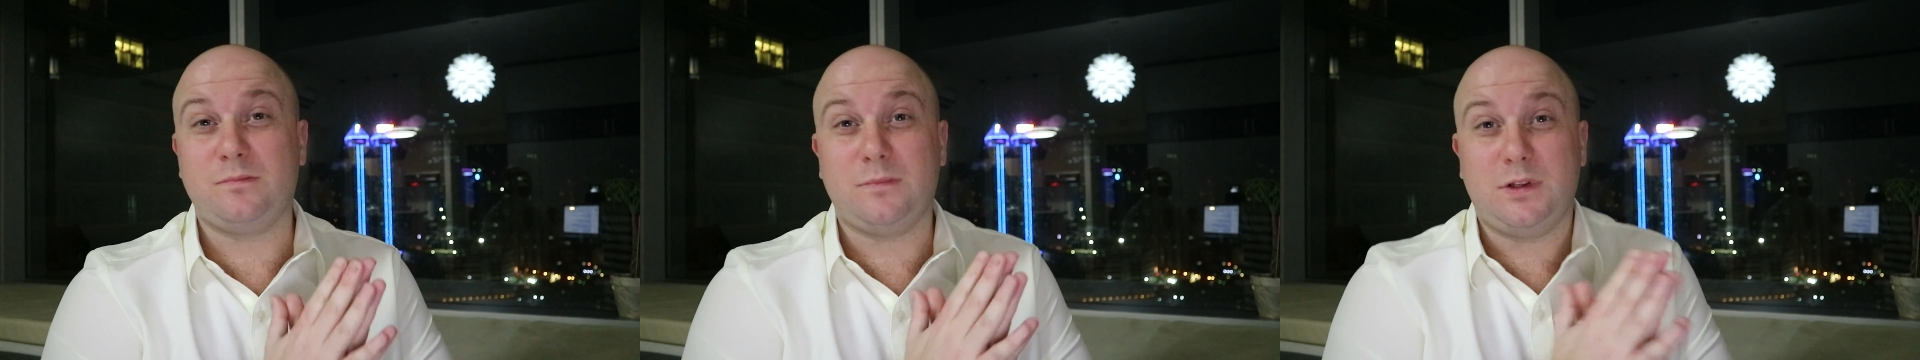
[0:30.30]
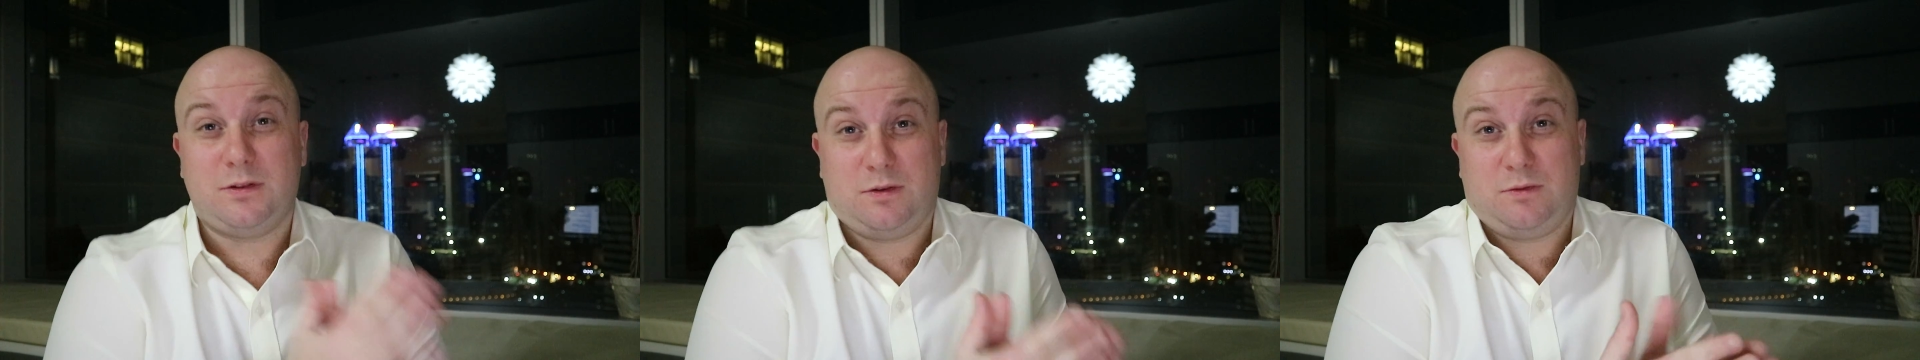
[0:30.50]

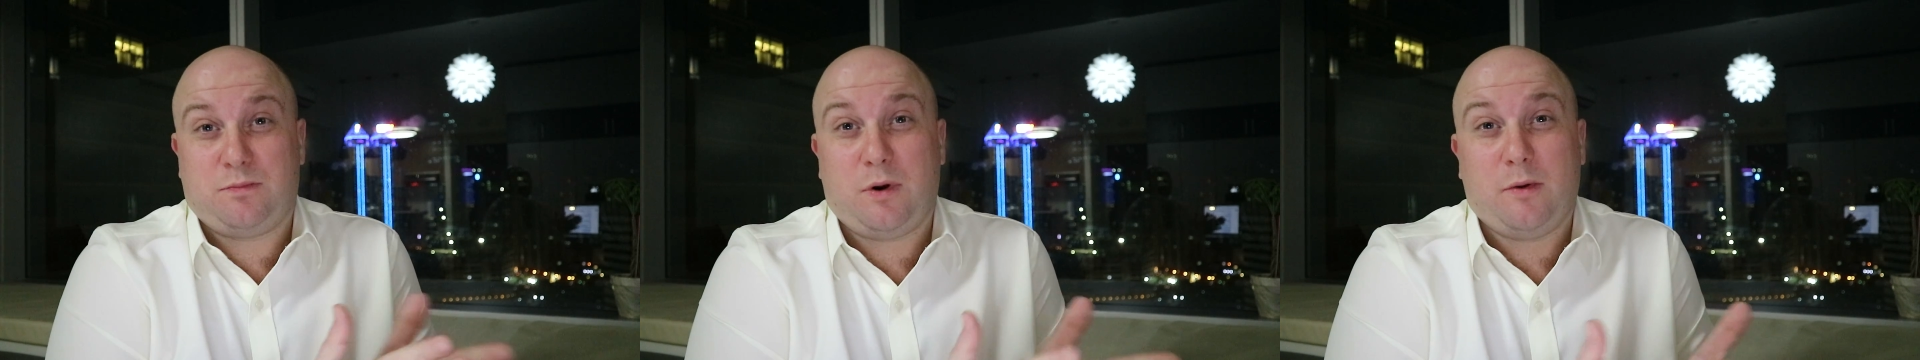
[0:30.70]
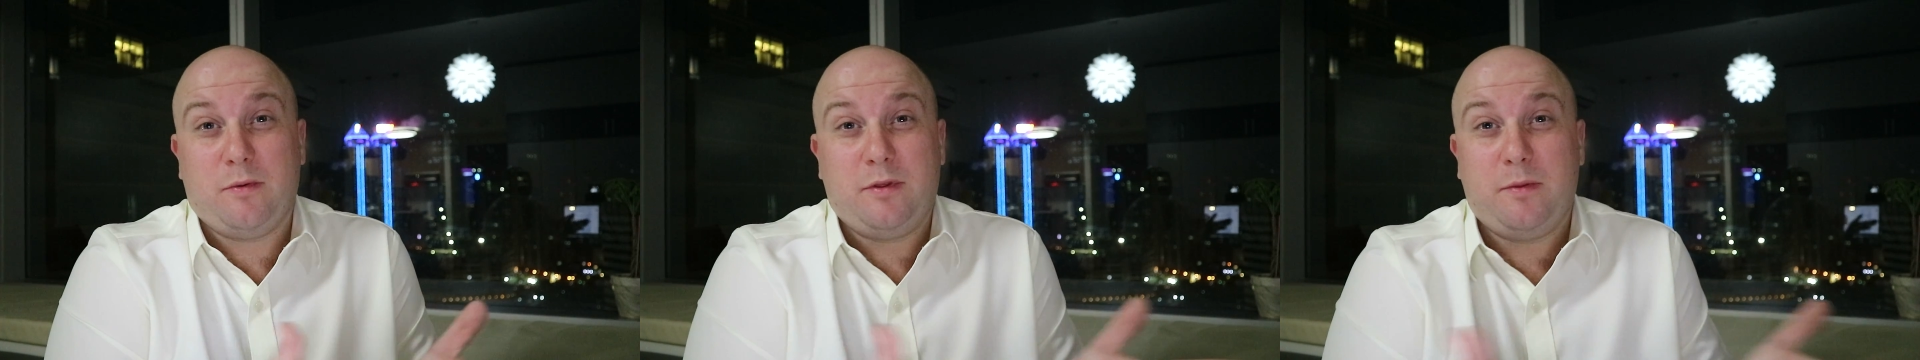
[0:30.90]
this is
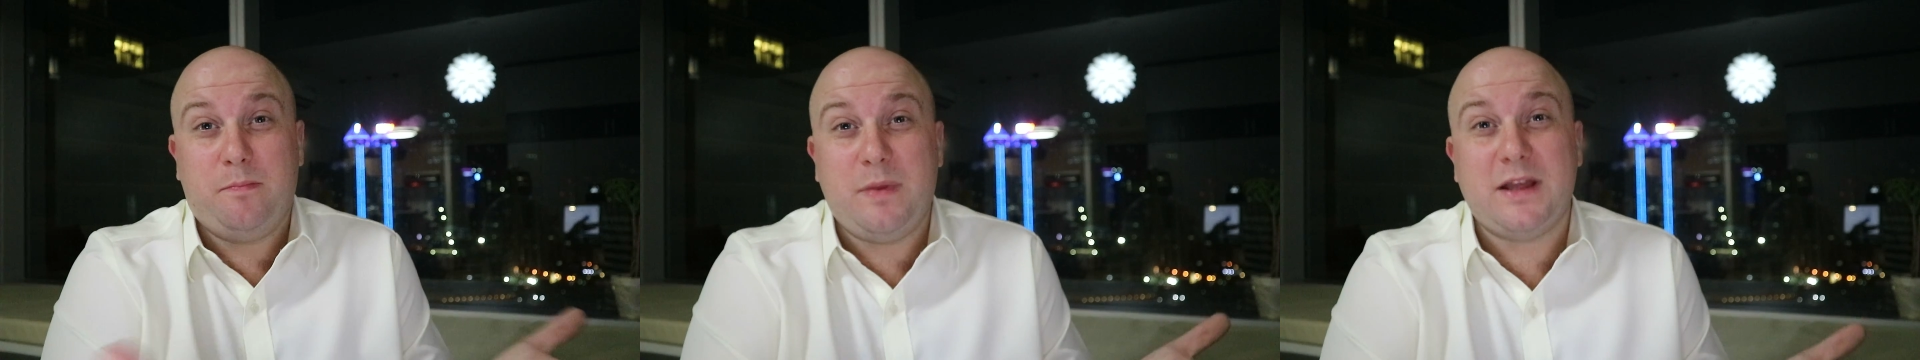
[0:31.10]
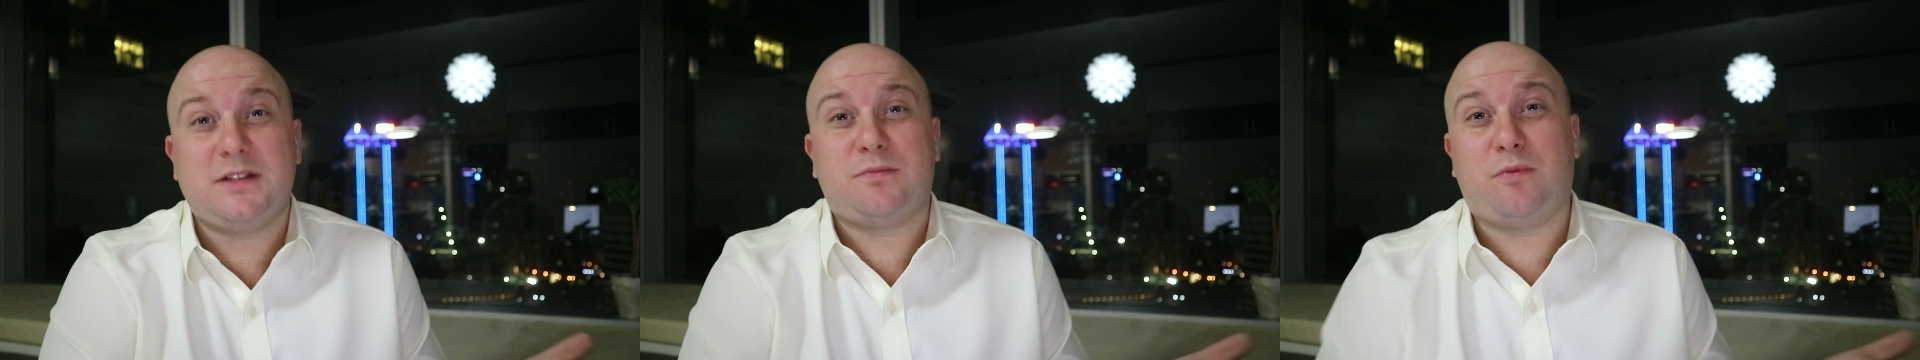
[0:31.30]
probably the
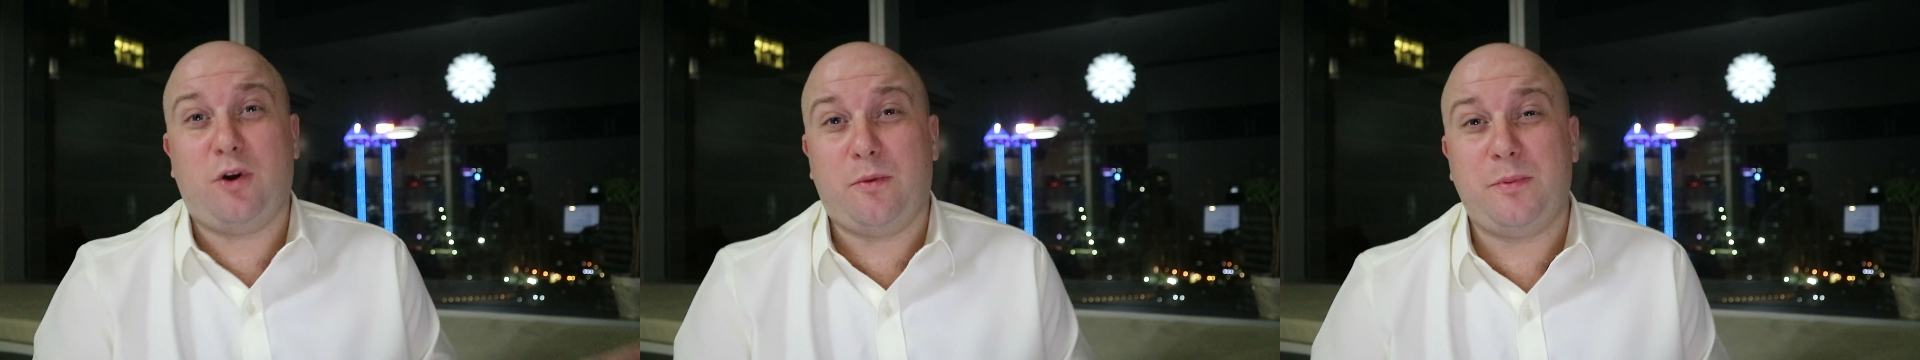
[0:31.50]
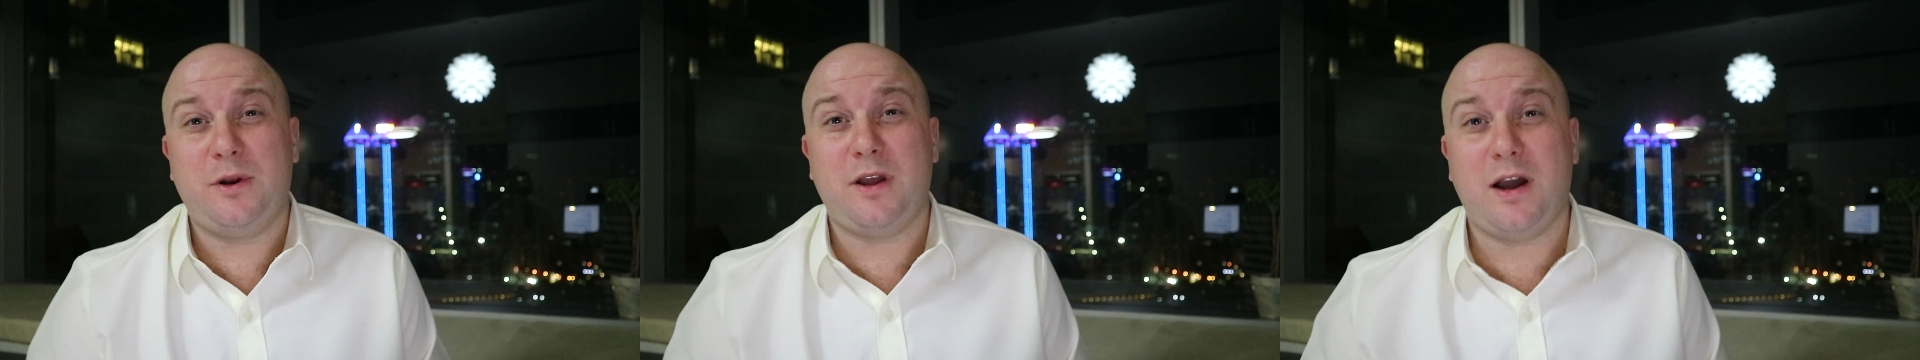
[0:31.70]
best
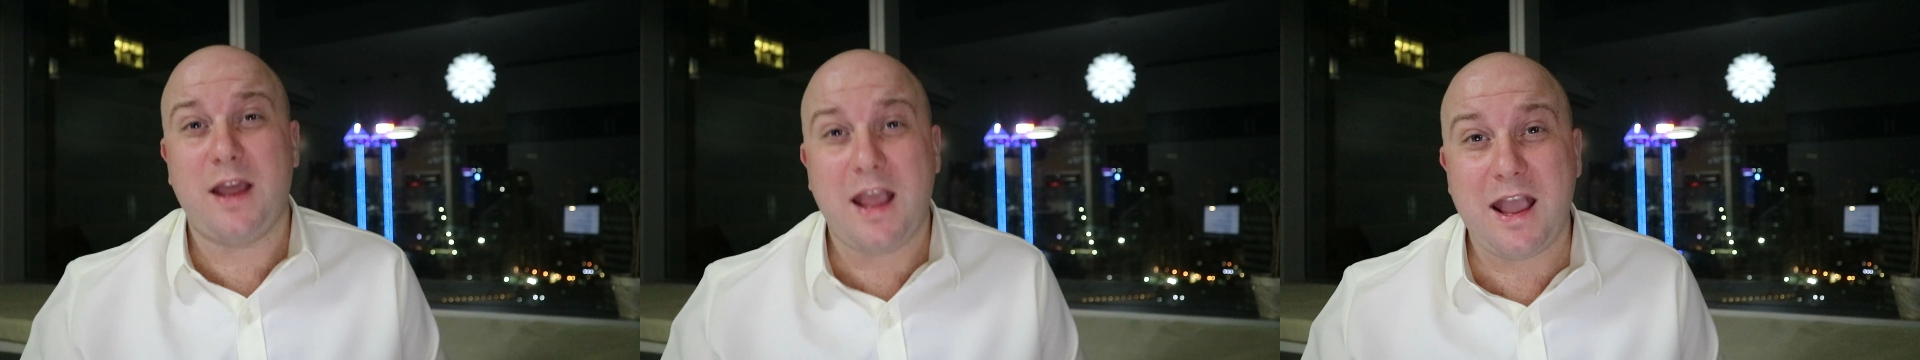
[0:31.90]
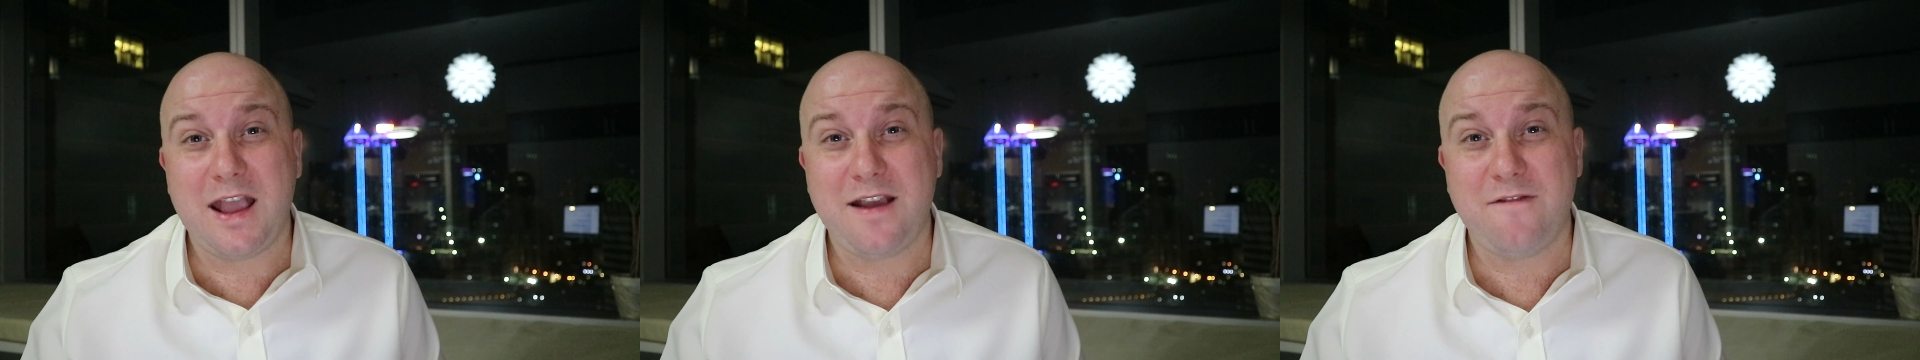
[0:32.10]
property I
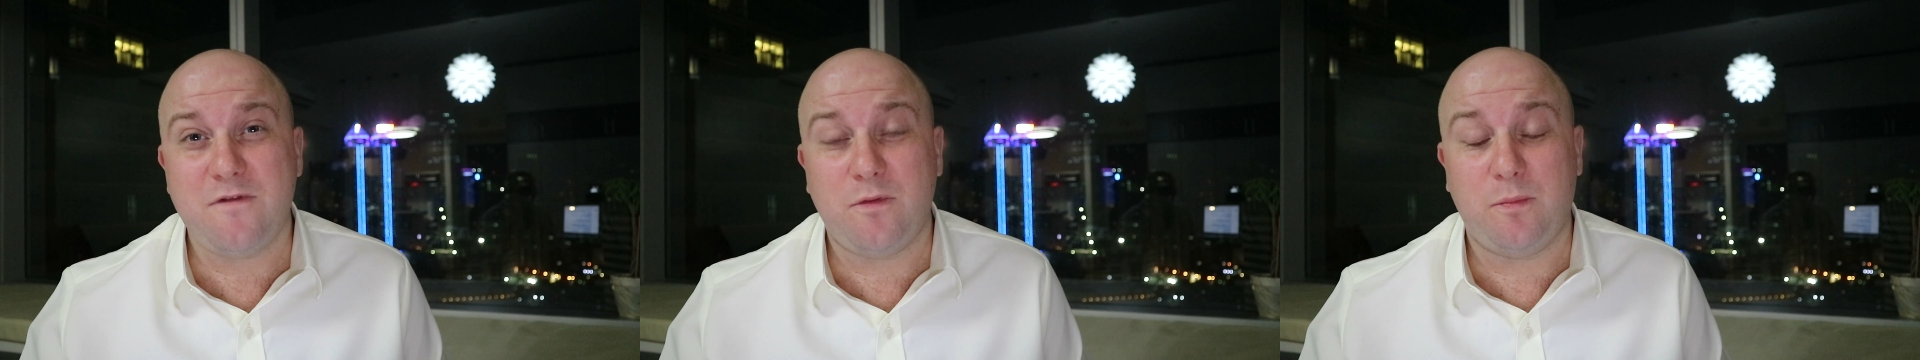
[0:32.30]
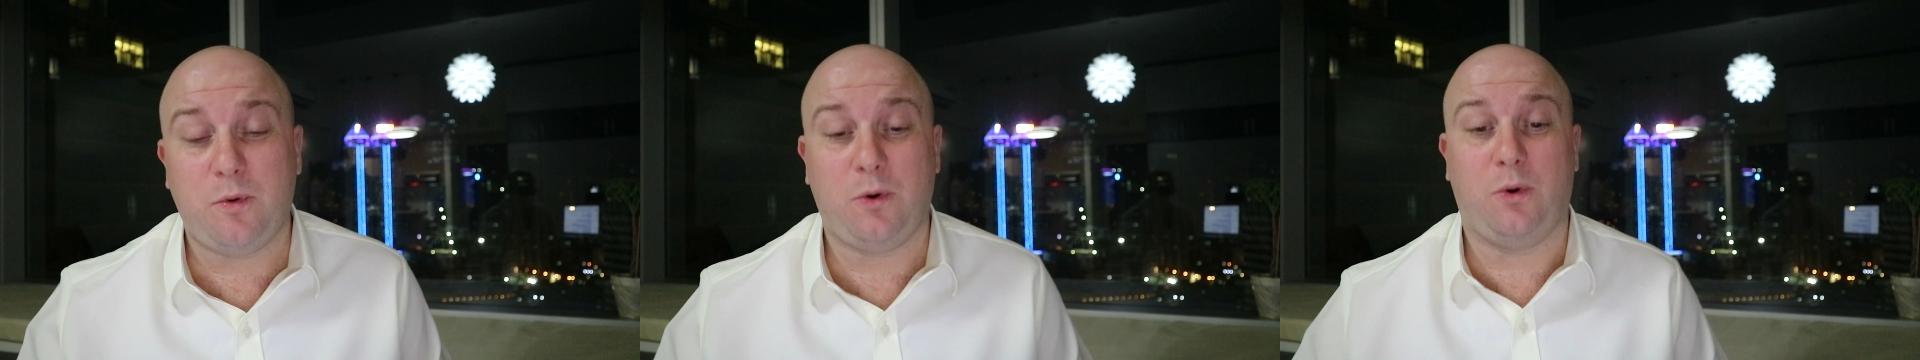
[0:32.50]

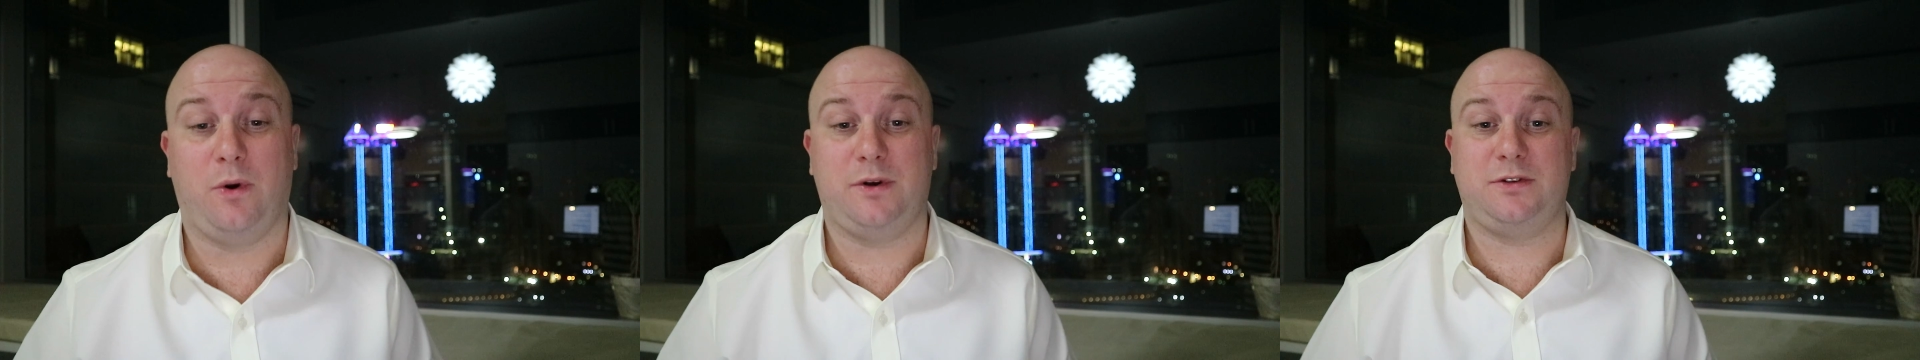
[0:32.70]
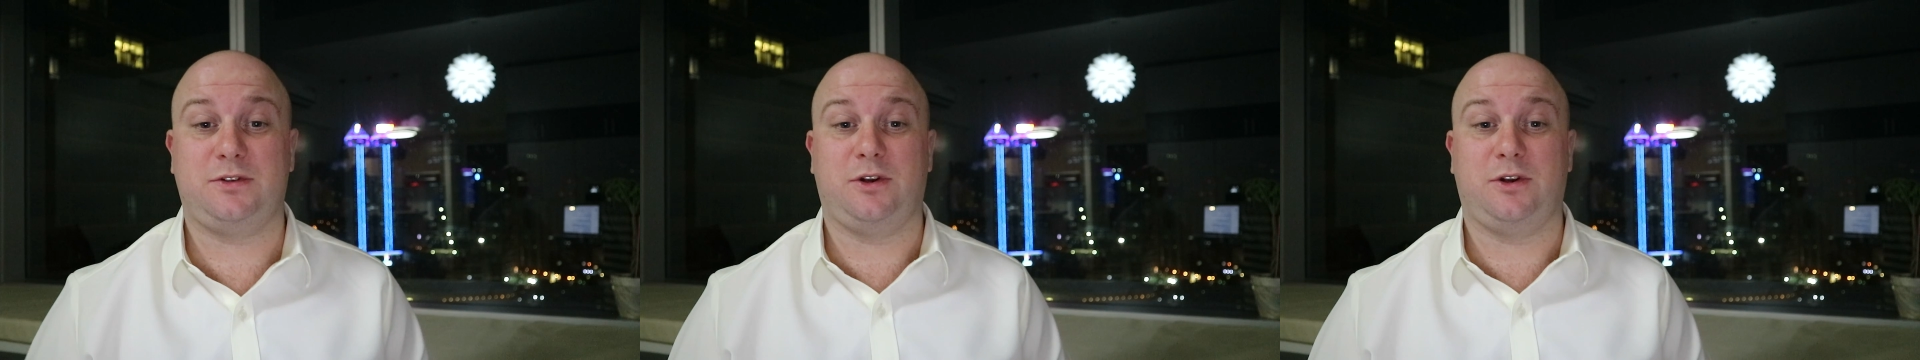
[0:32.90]
ever bought.